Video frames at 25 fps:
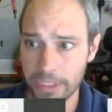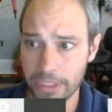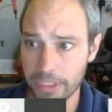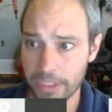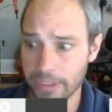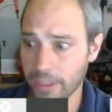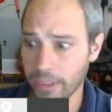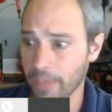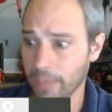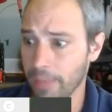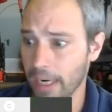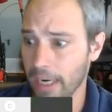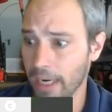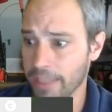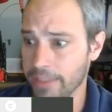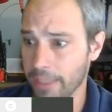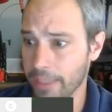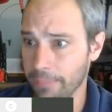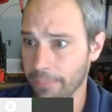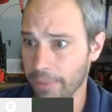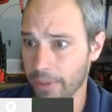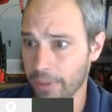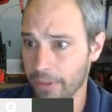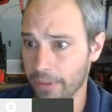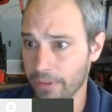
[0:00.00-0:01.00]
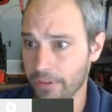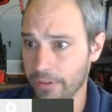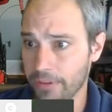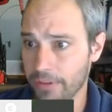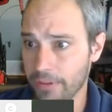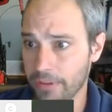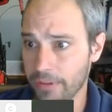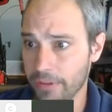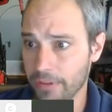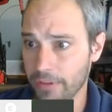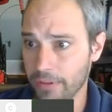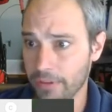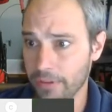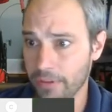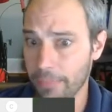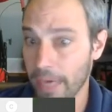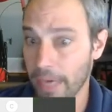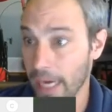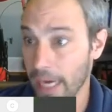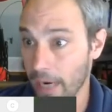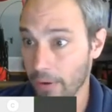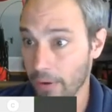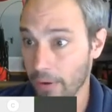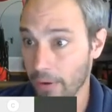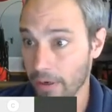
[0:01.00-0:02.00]
but the turbines that produce the
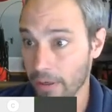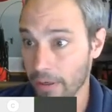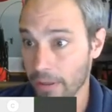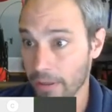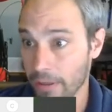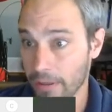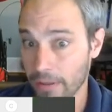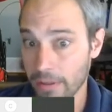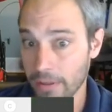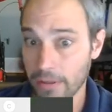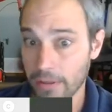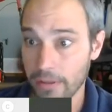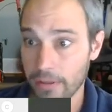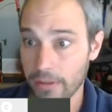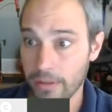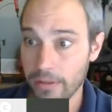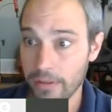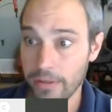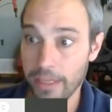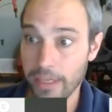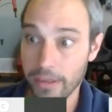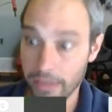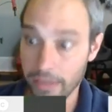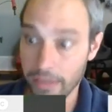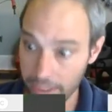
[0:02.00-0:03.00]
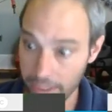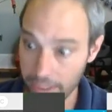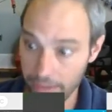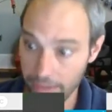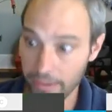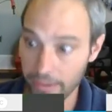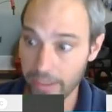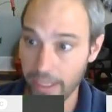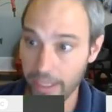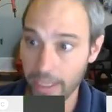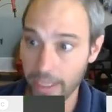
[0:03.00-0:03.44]
power that are in the